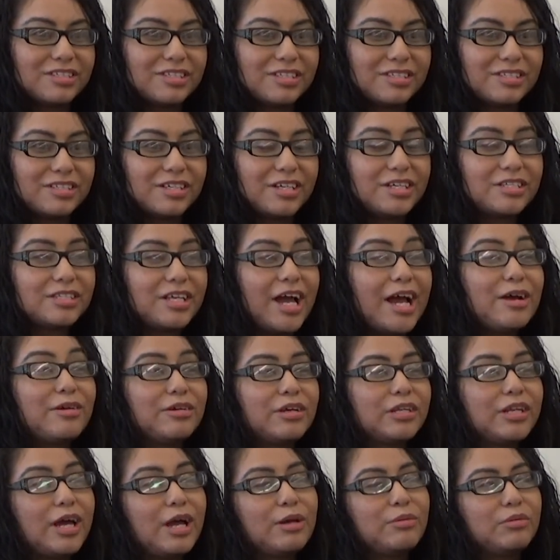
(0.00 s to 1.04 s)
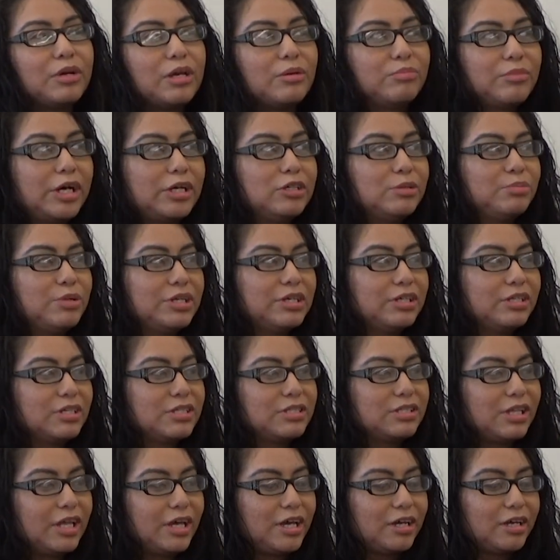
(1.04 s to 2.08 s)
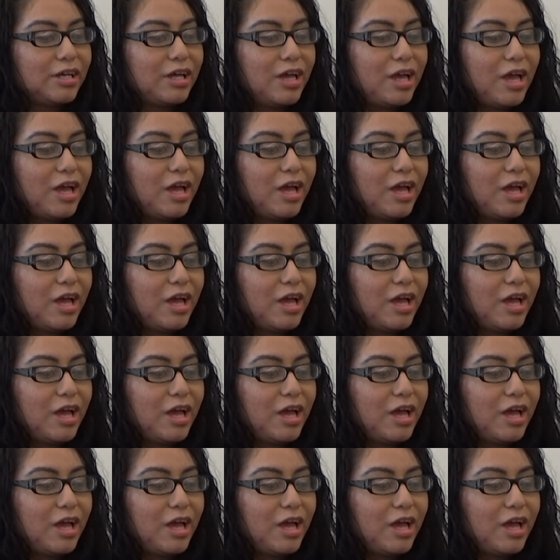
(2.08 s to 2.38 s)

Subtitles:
Because in my opinion, it's like